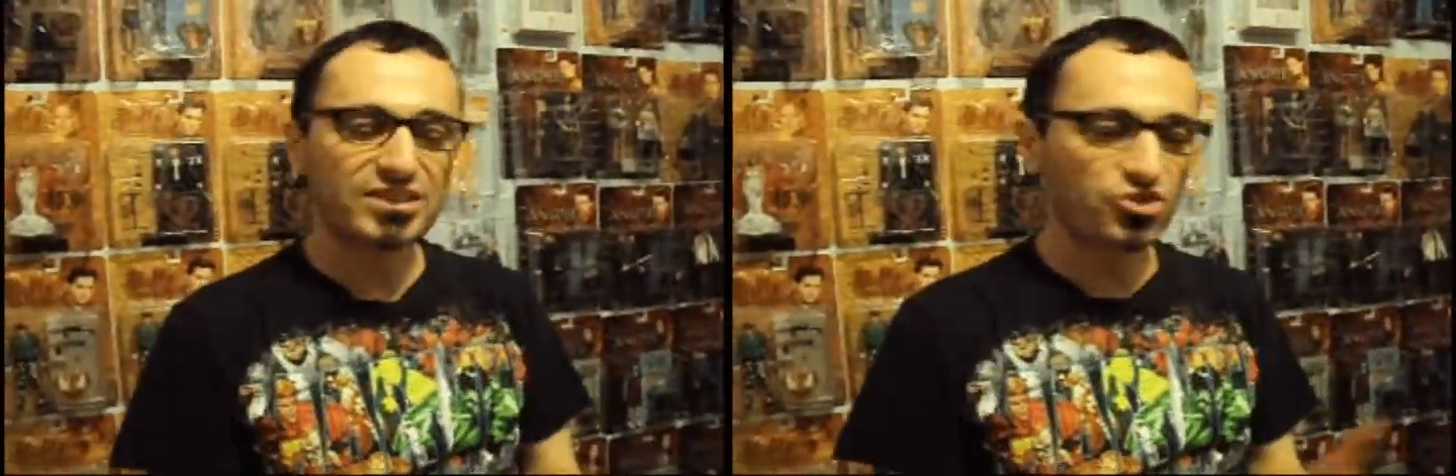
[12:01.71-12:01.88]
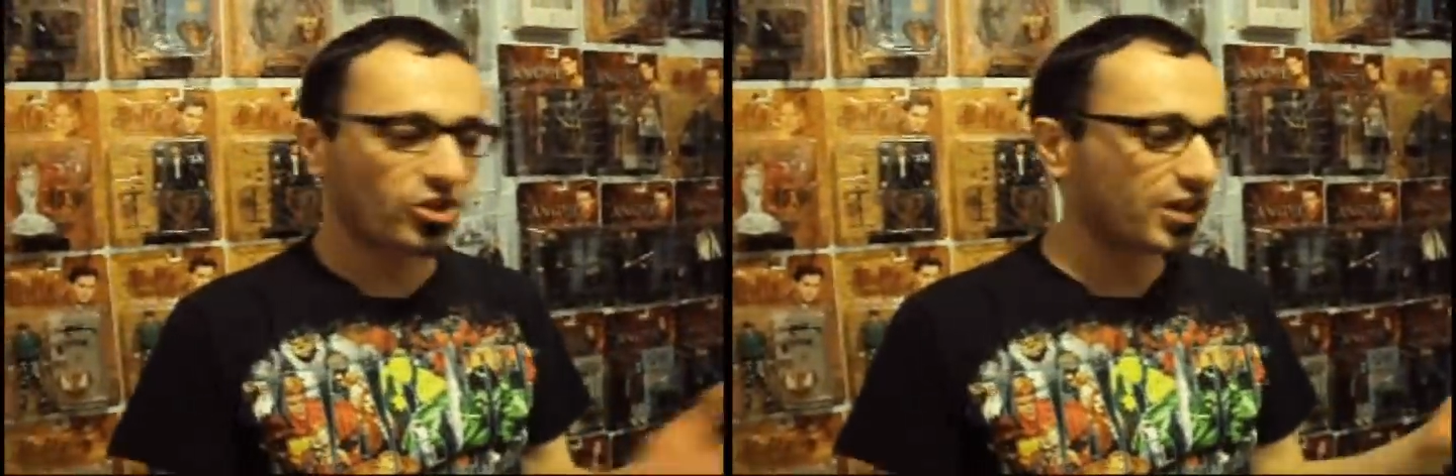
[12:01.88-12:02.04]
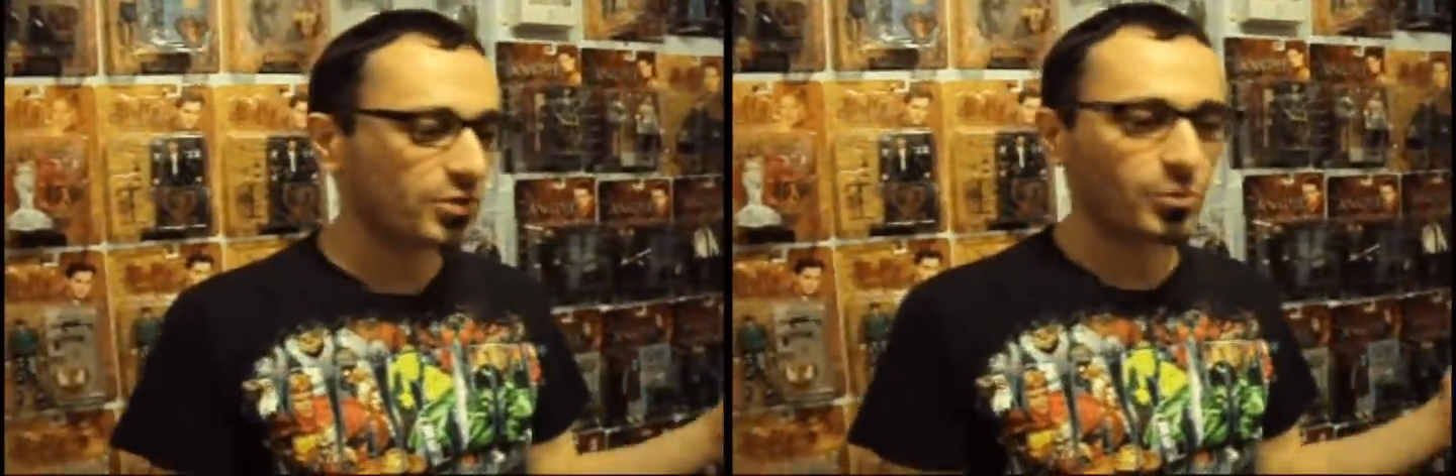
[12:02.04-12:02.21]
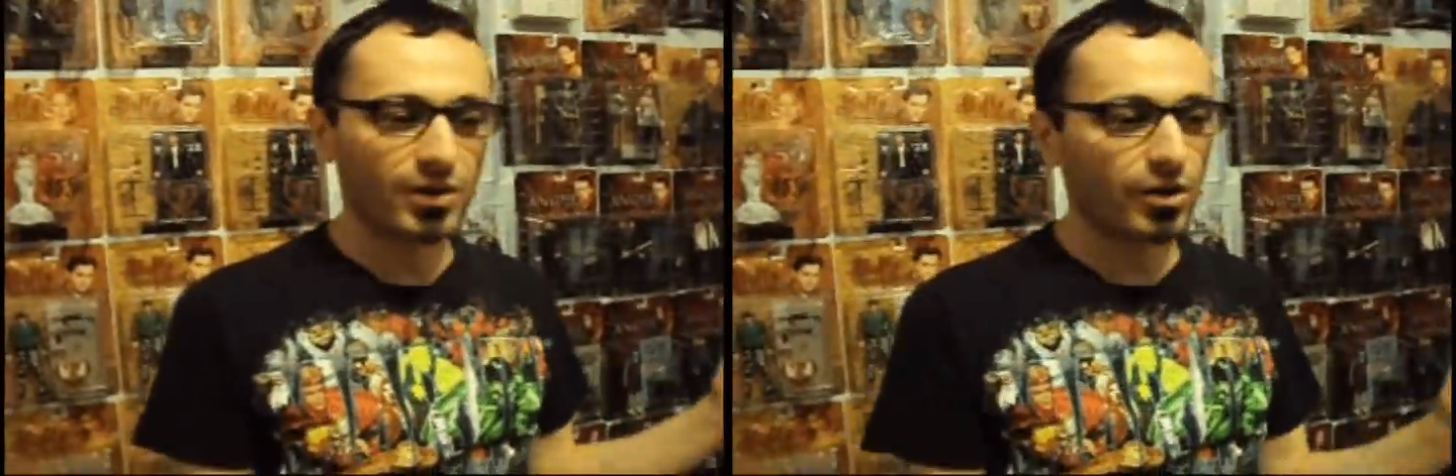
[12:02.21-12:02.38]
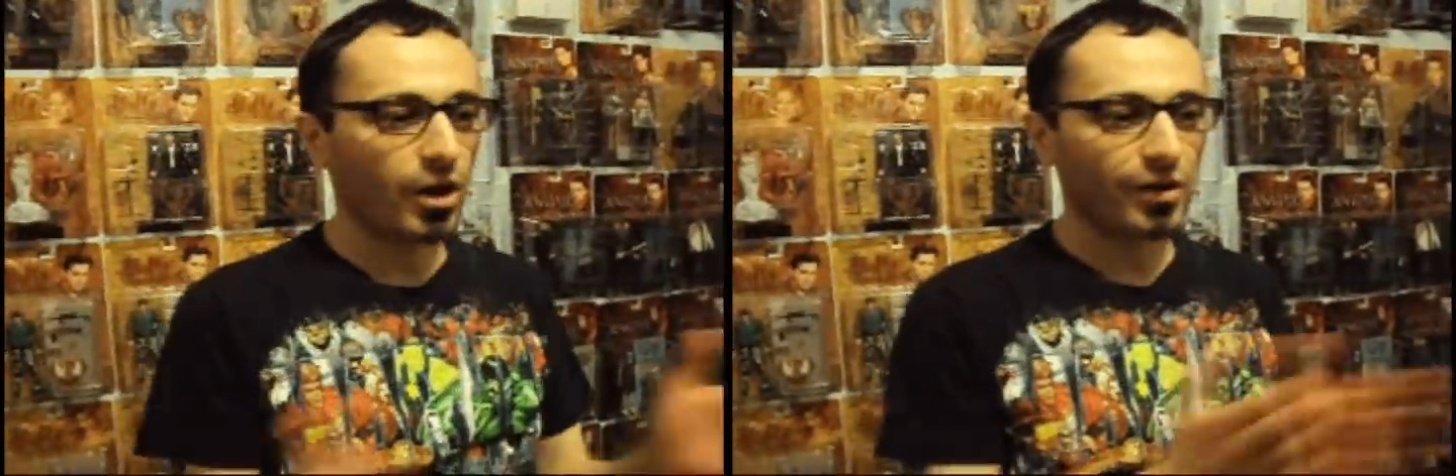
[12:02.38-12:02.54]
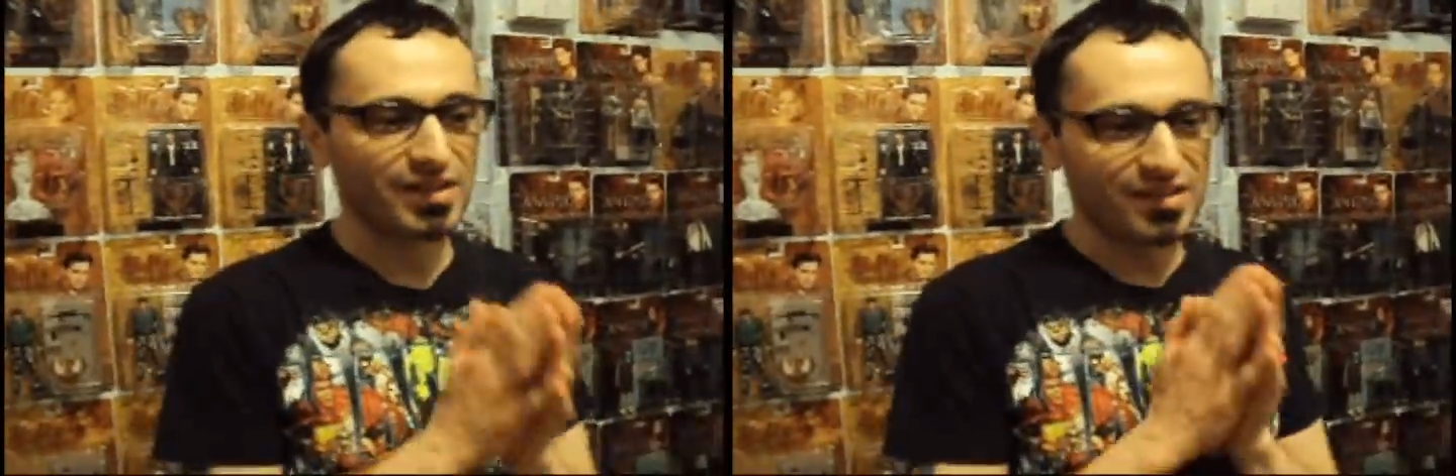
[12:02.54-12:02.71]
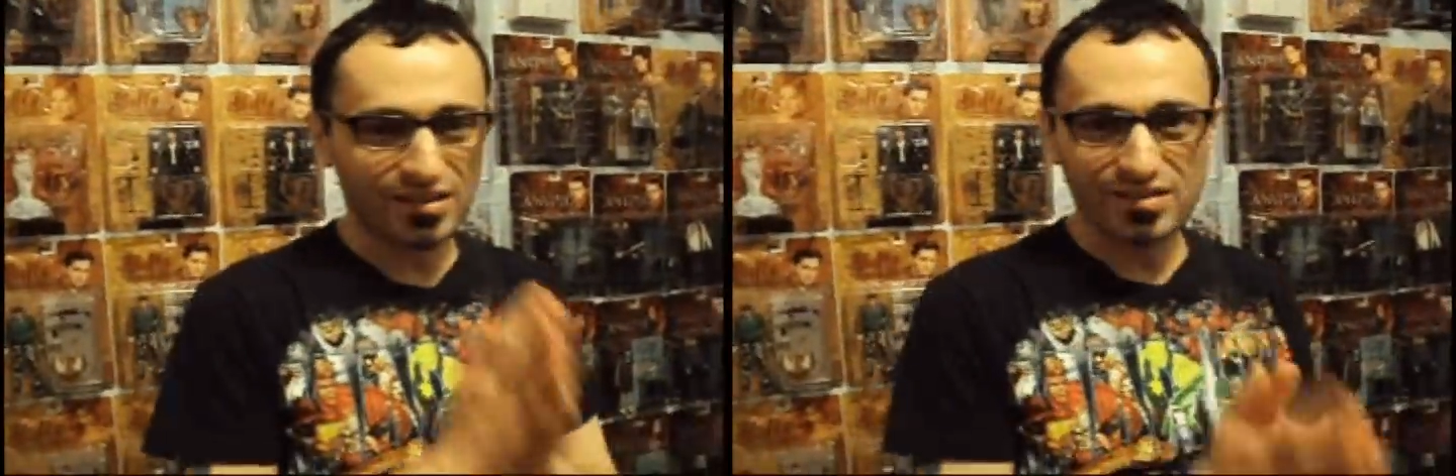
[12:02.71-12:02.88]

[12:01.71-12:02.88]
Plasticjunky would not